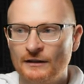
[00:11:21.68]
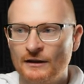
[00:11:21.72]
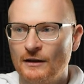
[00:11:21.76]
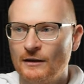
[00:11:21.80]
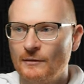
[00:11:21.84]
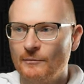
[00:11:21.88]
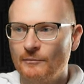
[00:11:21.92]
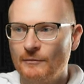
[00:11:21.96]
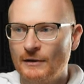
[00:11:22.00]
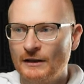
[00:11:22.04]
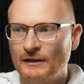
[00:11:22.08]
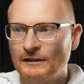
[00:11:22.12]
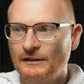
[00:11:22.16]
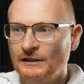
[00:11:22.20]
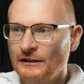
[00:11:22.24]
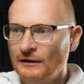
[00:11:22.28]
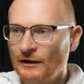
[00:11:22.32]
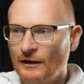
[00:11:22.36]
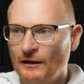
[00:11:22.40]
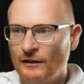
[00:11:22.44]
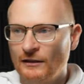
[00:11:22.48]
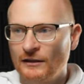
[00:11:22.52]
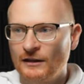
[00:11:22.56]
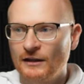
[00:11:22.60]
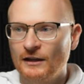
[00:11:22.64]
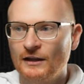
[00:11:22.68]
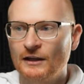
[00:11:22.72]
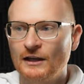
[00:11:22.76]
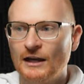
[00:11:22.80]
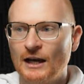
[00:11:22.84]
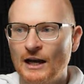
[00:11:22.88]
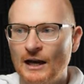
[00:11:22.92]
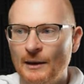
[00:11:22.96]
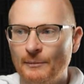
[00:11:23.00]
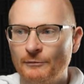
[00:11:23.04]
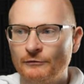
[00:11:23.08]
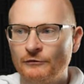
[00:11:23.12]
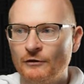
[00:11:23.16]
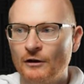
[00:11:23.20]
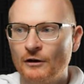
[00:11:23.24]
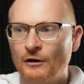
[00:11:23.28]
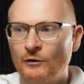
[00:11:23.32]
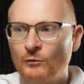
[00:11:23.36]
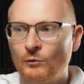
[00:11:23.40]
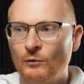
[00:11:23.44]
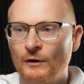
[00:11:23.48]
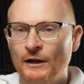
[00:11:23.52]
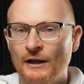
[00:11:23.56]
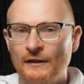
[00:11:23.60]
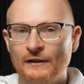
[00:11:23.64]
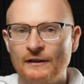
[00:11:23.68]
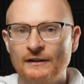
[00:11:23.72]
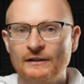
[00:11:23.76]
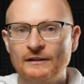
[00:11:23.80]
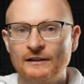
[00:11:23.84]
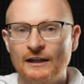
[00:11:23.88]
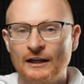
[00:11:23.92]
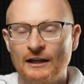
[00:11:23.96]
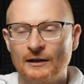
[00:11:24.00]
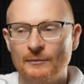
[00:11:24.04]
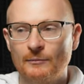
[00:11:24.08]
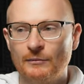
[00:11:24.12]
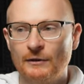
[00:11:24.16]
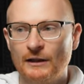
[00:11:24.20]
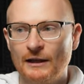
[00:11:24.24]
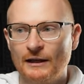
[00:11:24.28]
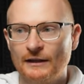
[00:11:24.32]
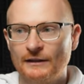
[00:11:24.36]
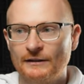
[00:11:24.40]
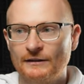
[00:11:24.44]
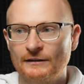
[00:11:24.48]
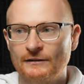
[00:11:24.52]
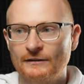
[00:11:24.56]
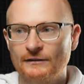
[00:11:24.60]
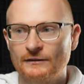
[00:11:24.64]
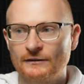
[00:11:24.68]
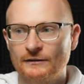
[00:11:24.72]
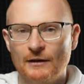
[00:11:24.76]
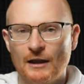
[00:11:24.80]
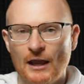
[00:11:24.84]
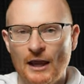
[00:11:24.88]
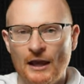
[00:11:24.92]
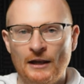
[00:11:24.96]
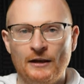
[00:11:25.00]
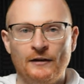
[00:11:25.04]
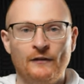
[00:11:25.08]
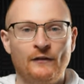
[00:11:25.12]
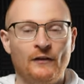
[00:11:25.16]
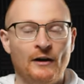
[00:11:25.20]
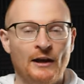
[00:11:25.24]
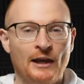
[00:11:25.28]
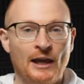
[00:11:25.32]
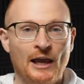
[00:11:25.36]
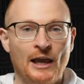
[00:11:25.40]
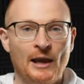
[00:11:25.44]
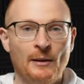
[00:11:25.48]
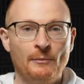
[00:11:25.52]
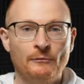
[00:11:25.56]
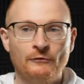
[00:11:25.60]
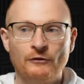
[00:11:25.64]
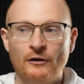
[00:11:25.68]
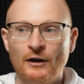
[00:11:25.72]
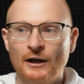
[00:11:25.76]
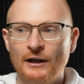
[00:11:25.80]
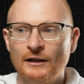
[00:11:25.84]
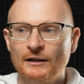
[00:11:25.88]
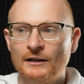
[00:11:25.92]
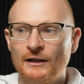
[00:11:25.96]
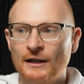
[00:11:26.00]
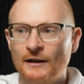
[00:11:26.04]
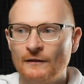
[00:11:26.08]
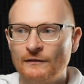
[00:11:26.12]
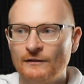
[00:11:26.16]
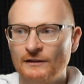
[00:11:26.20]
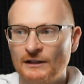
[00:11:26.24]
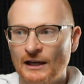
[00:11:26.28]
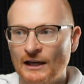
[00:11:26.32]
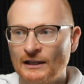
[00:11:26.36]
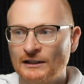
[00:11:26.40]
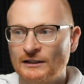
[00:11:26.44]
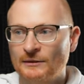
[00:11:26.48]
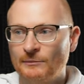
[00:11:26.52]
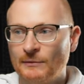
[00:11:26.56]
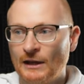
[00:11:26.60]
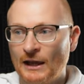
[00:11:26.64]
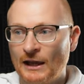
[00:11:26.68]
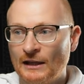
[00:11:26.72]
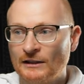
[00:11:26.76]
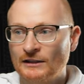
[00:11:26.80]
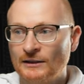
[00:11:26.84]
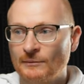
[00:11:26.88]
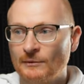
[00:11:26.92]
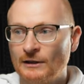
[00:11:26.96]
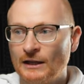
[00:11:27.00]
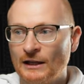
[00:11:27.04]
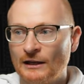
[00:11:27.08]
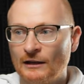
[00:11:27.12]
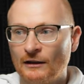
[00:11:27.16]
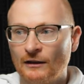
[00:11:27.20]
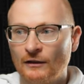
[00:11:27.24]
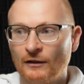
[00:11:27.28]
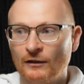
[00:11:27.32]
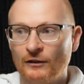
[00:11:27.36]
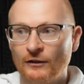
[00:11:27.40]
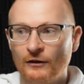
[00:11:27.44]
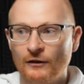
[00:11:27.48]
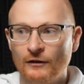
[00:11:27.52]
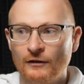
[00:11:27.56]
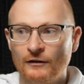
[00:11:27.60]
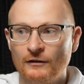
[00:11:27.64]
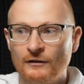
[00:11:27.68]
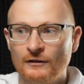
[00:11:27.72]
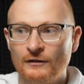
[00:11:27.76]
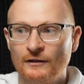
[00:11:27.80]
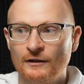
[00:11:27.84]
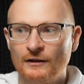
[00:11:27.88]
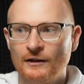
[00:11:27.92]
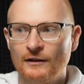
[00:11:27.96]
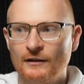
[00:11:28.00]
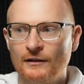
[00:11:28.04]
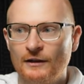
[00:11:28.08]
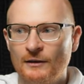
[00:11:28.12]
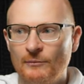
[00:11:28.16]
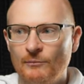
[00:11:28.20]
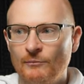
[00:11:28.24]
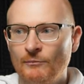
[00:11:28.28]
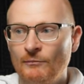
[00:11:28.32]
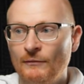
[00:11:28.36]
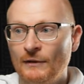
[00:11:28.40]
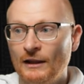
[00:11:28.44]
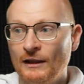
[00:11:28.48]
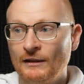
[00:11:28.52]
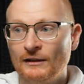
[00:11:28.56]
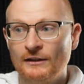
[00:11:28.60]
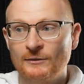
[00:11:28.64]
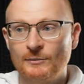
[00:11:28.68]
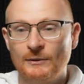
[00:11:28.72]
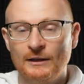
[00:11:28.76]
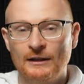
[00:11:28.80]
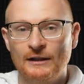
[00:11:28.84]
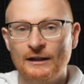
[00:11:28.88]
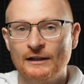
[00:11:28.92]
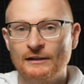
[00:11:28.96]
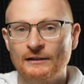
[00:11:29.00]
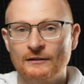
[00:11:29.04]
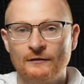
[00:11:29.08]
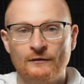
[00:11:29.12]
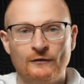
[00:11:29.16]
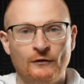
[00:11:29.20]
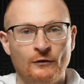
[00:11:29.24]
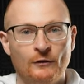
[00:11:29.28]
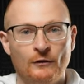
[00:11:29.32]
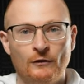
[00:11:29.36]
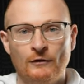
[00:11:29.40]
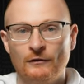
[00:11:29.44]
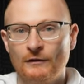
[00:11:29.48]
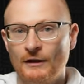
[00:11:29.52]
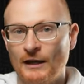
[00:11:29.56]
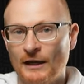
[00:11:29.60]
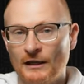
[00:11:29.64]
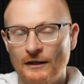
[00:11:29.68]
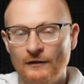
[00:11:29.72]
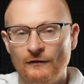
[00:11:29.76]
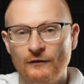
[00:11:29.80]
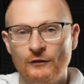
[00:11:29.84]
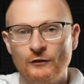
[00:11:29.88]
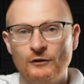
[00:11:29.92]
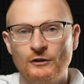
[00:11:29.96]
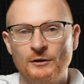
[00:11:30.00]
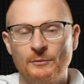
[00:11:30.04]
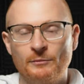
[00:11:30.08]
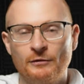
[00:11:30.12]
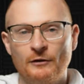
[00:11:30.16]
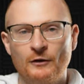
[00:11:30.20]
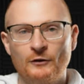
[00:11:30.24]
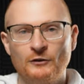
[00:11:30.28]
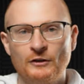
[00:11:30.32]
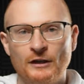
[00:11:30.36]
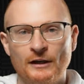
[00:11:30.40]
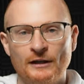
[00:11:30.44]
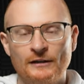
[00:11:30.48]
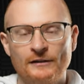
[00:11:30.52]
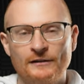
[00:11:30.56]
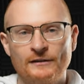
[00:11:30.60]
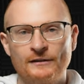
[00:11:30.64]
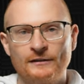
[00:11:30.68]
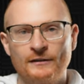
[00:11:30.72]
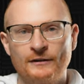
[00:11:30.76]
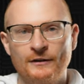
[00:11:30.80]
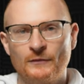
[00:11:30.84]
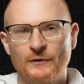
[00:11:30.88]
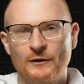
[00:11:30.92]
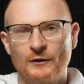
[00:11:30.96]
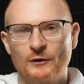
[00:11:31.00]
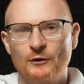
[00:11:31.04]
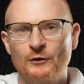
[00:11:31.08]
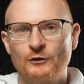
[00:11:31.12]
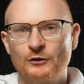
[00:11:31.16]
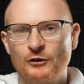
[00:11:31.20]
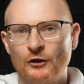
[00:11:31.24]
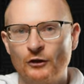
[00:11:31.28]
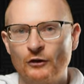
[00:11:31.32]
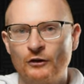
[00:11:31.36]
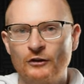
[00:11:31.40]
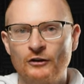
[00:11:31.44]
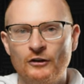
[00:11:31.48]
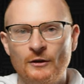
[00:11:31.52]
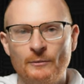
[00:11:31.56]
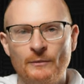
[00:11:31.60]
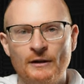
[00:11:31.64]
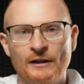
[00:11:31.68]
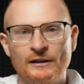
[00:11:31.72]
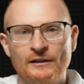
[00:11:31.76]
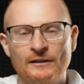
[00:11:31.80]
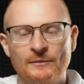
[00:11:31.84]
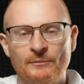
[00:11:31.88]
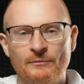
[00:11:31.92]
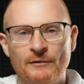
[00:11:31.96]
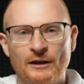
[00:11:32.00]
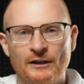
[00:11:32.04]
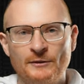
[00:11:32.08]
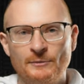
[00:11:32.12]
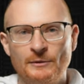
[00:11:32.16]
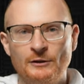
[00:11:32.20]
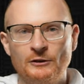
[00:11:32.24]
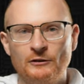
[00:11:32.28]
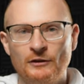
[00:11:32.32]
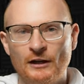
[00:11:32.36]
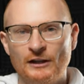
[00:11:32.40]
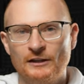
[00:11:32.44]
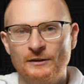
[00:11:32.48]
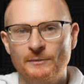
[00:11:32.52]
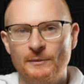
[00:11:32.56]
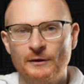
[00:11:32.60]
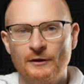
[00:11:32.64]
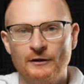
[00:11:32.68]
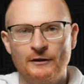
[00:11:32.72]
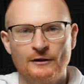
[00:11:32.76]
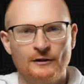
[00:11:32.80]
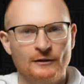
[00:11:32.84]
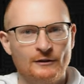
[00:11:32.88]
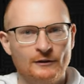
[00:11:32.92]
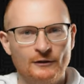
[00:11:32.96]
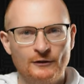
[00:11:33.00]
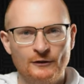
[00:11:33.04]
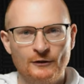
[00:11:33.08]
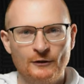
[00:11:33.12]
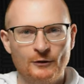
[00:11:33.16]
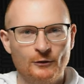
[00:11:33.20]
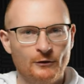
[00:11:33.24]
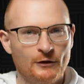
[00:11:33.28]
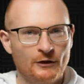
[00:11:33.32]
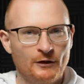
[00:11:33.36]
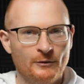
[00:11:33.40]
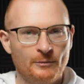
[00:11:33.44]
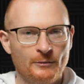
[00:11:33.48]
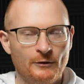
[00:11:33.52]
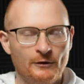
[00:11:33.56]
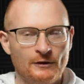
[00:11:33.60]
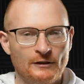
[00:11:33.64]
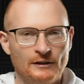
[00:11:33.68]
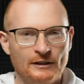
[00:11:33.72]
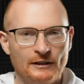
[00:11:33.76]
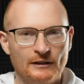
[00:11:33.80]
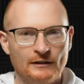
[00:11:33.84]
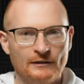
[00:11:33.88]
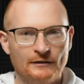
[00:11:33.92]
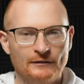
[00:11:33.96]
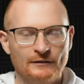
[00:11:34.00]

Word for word: means that I think Uprock will get the second place. And if I am right, if Sanctum ends up getting third, then let this be a lesson for any future projects. Your tokenomics must be transparent to the community.